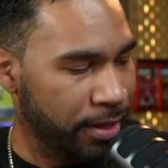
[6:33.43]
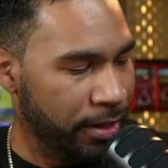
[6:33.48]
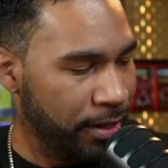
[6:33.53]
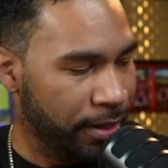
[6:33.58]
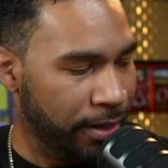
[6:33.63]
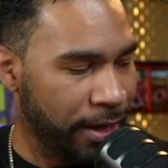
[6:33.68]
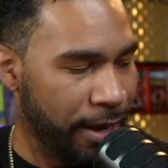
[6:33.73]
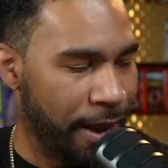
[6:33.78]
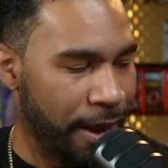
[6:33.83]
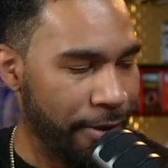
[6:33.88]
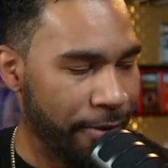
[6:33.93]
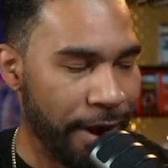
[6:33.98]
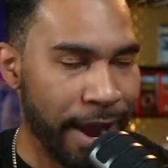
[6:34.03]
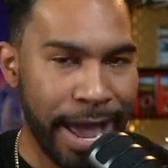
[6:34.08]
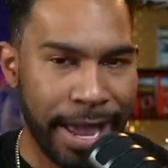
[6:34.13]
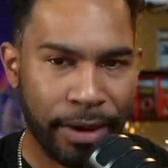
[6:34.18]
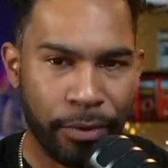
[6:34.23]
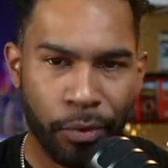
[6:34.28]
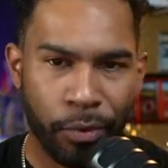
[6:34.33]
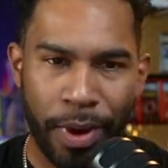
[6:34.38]
All
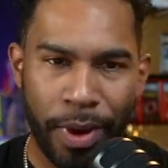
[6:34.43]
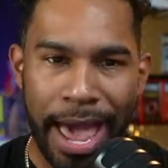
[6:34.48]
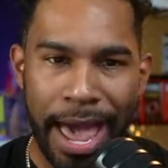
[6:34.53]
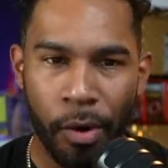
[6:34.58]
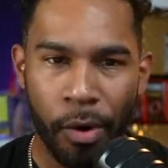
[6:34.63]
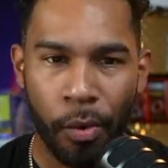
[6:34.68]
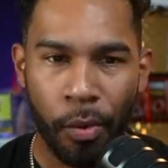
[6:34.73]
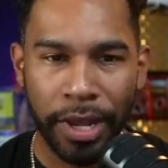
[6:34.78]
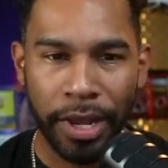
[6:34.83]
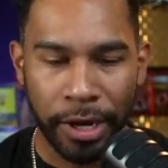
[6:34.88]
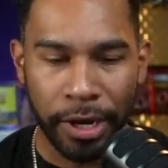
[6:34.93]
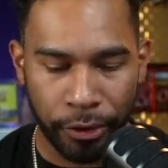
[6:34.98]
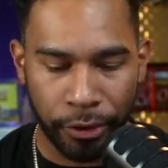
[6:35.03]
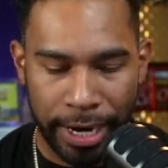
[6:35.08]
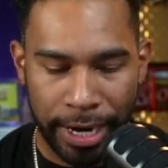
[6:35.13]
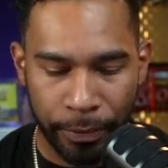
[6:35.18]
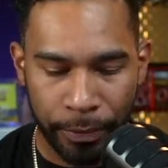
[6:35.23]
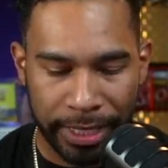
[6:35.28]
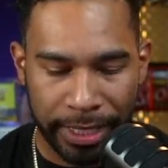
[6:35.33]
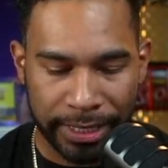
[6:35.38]
right. Wow, what a
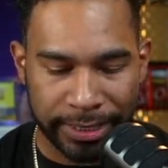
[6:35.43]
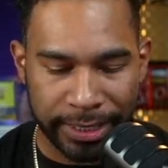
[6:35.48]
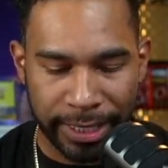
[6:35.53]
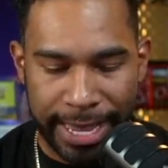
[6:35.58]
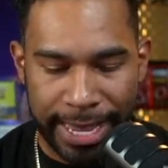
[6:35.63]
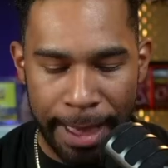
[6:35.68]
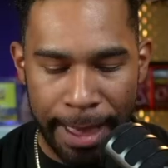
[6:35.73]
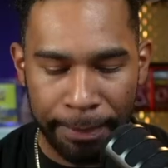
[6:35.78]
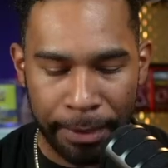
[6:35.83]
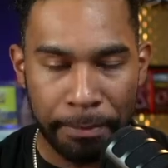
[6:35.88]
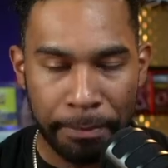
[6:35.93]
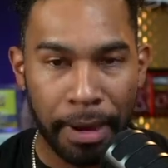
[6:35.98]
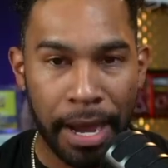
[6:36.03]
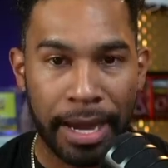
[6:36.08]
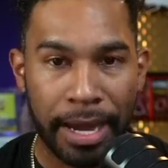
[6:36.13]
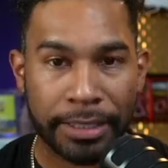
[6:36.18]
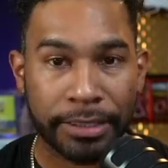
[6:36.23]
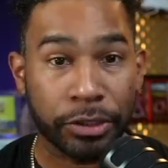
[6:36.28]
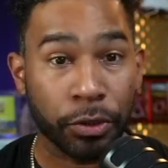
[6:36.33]
great Wings of the Captain box.